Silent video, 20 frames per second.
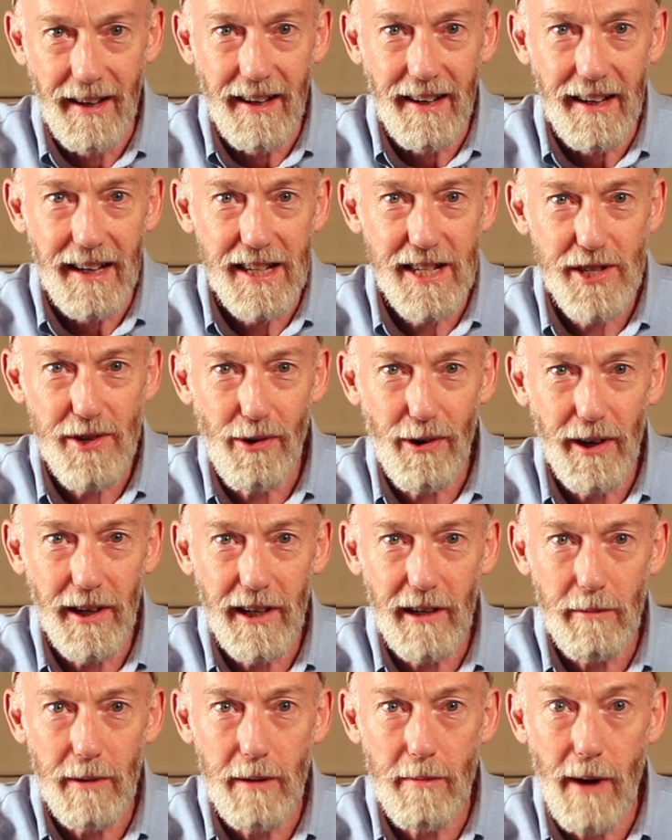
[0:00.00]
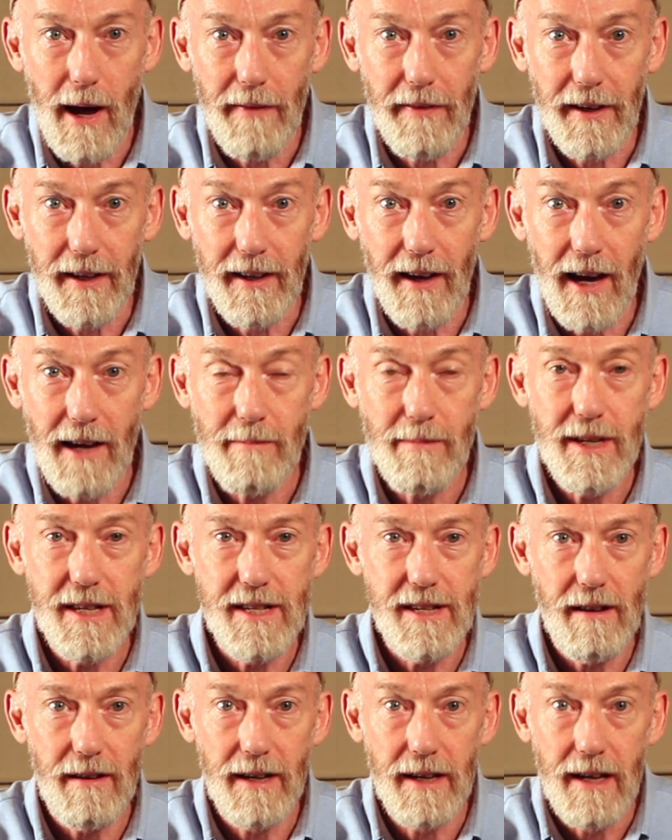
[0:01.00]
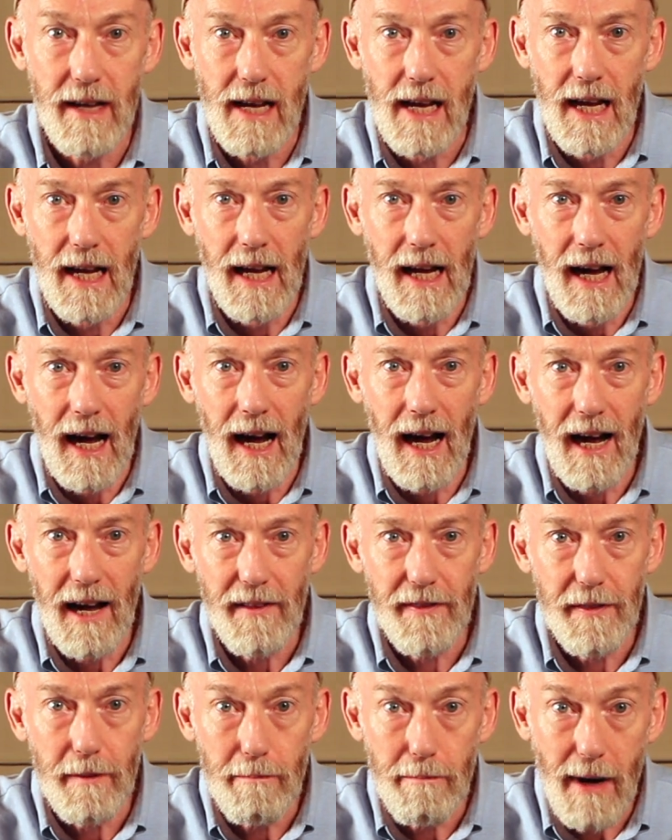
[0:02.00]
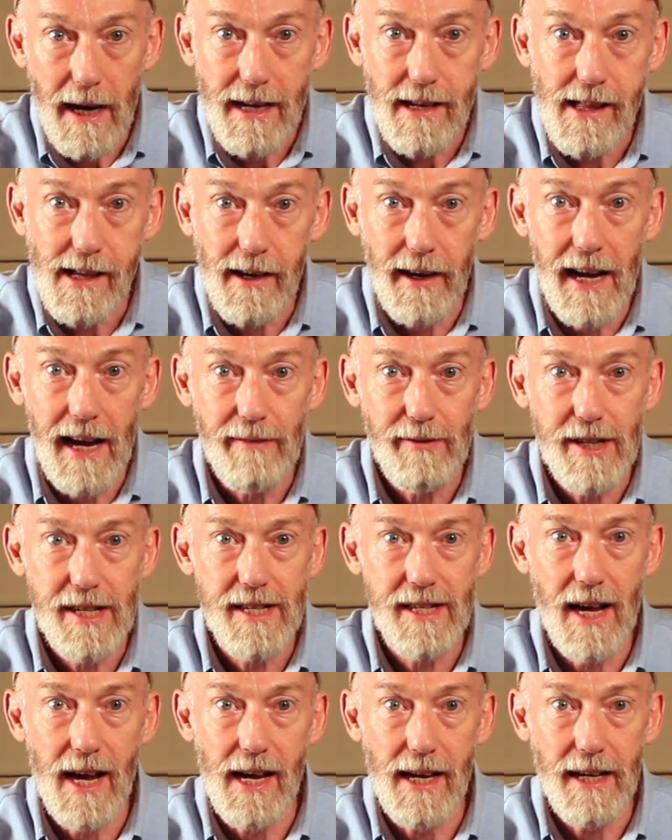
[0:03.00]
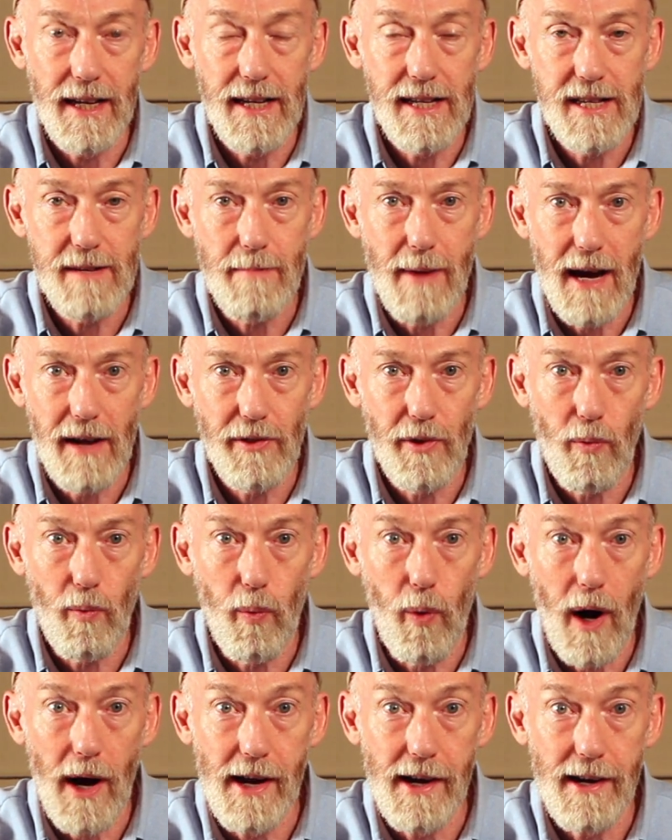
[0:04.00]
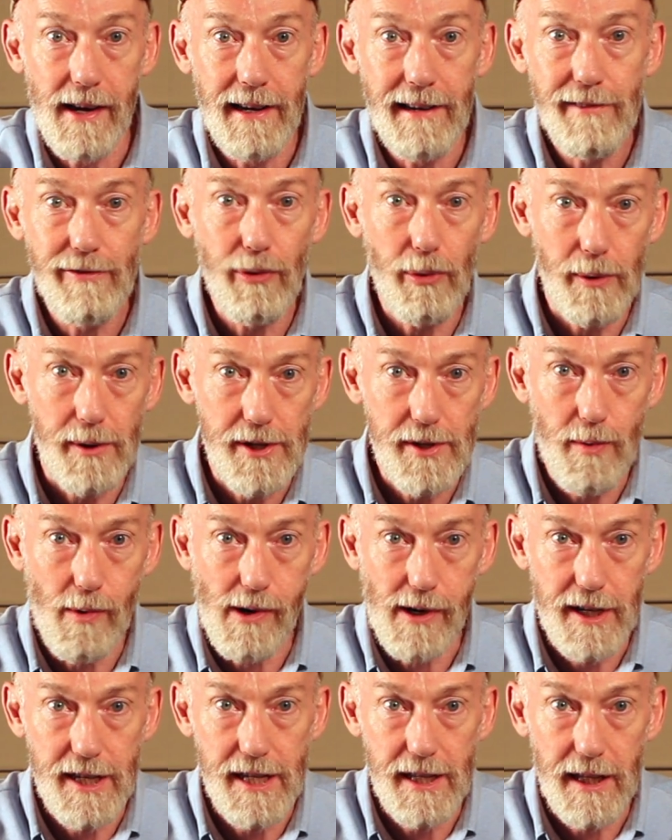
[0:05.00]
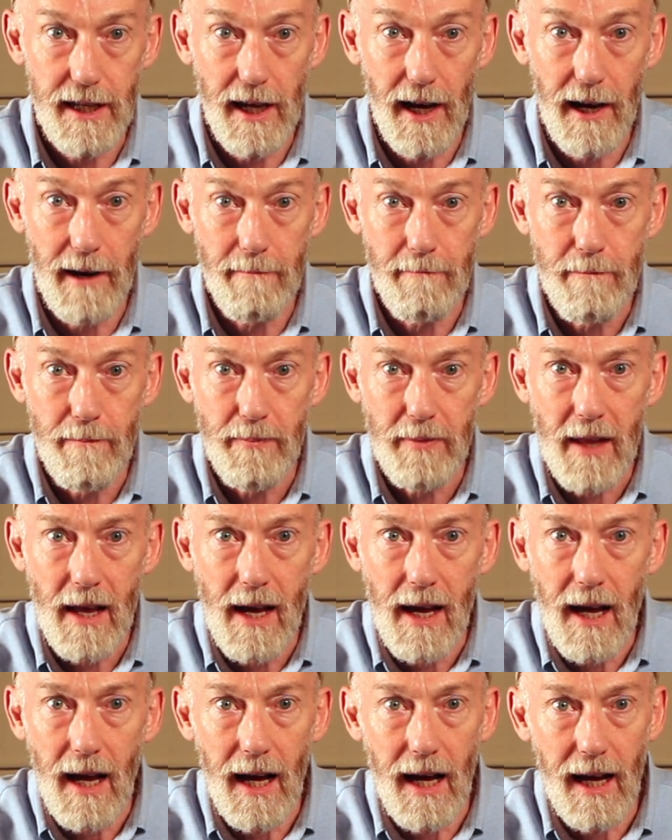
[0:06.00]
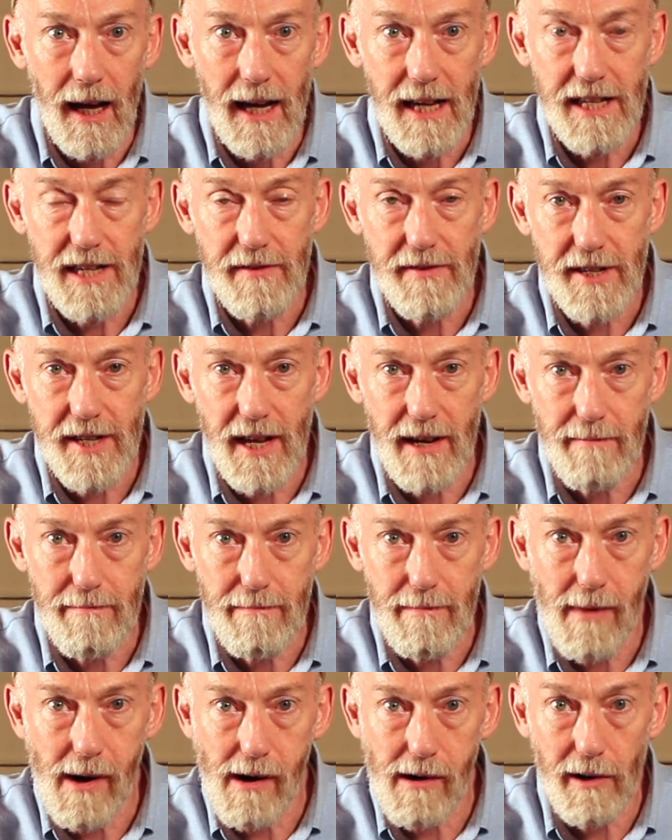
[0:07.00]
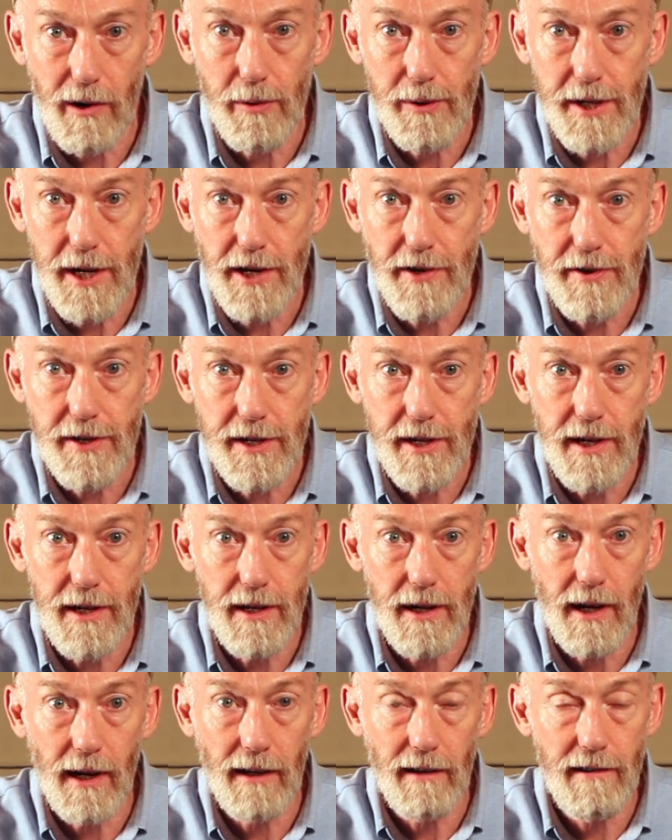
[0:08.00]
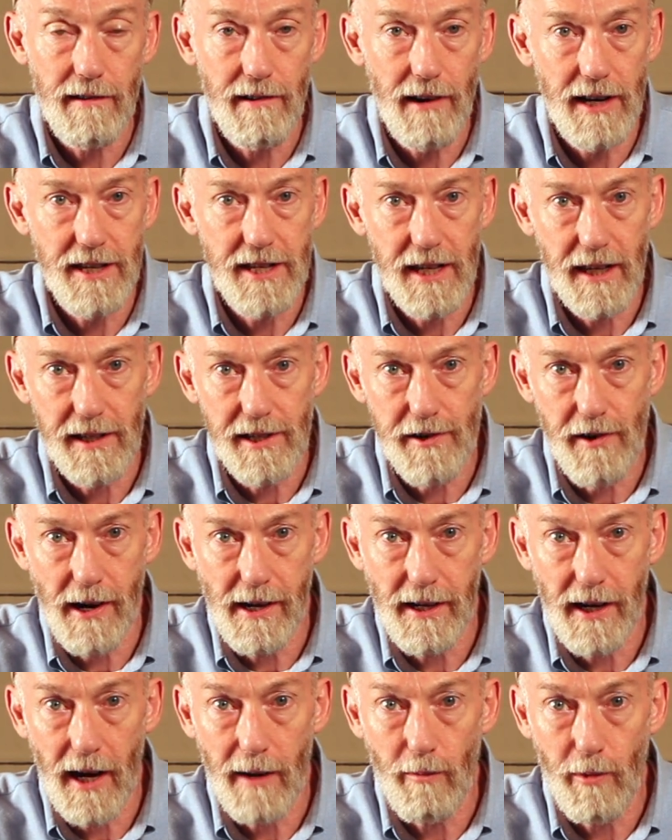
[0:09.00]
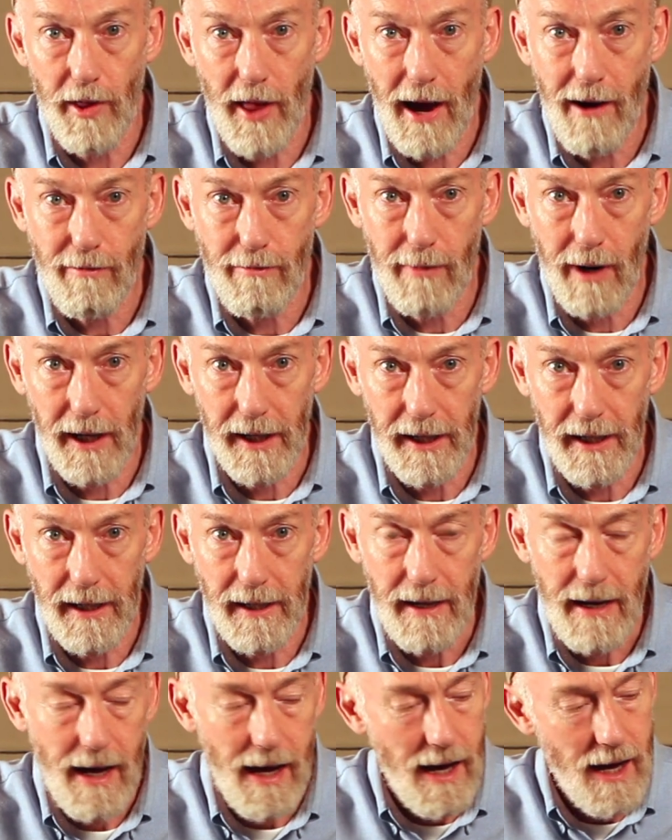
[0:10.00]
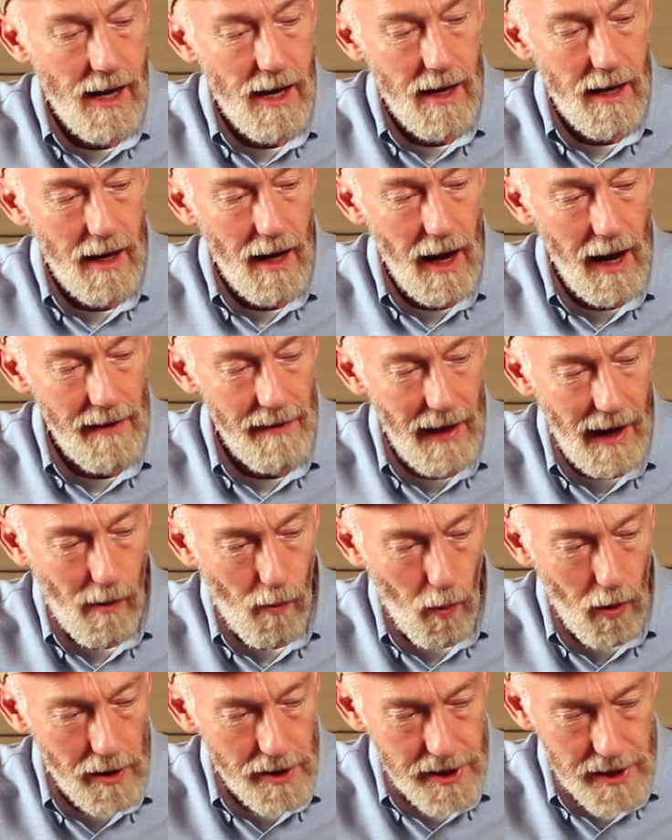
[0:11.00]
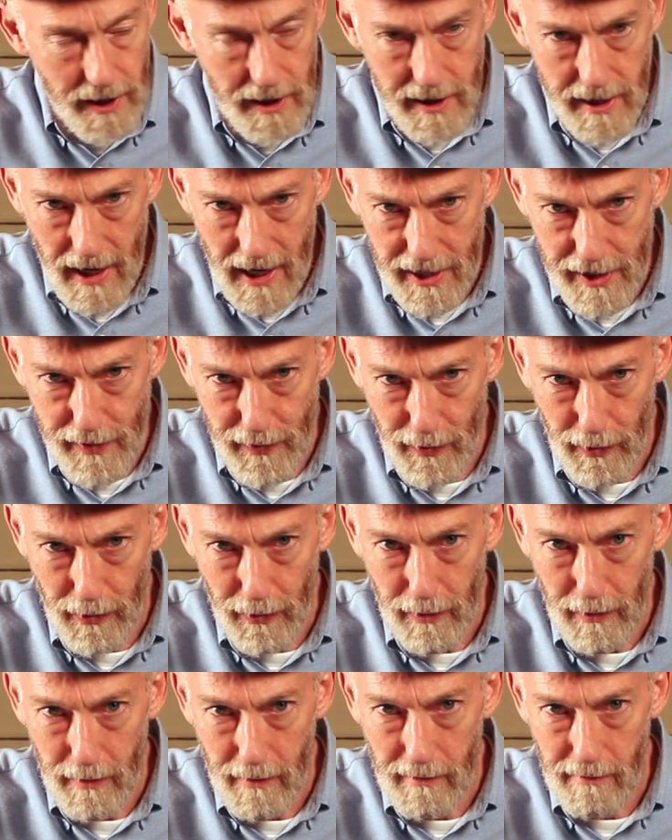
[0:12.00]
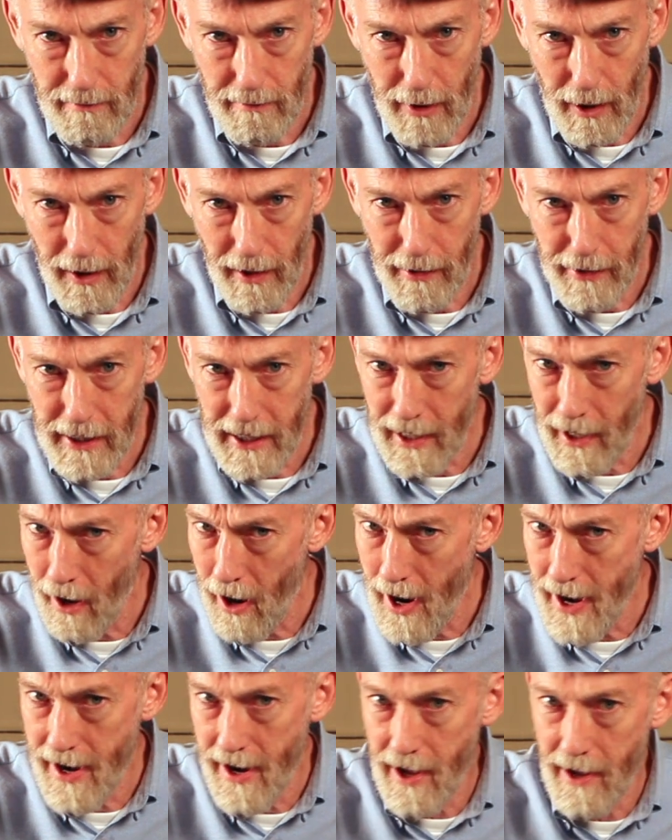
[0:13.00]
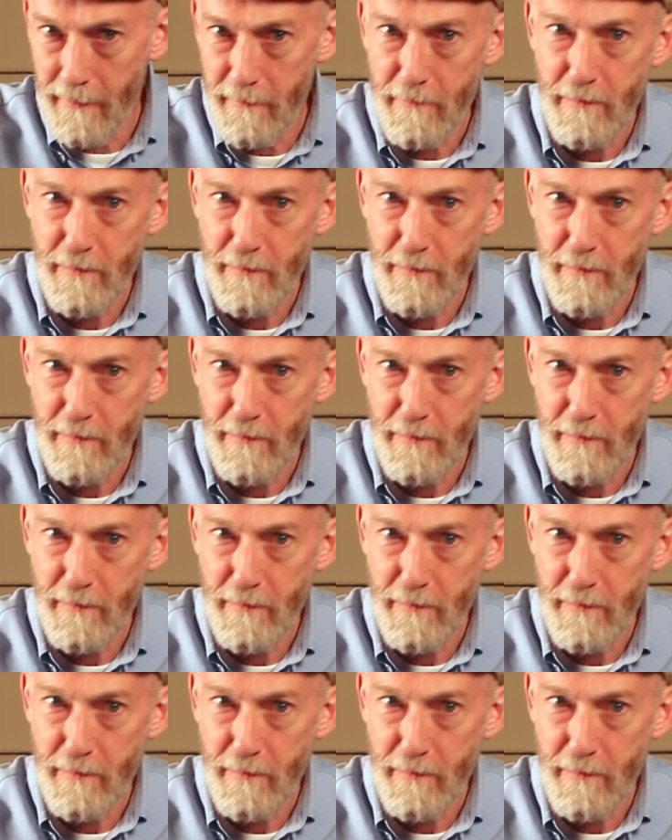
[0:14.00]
Let's talk a little bit about the game design. The main thing I have to say is about the way influence works in the game. As I've said, Mark was interested in creating a train game without money, and that was successful, but only kinda.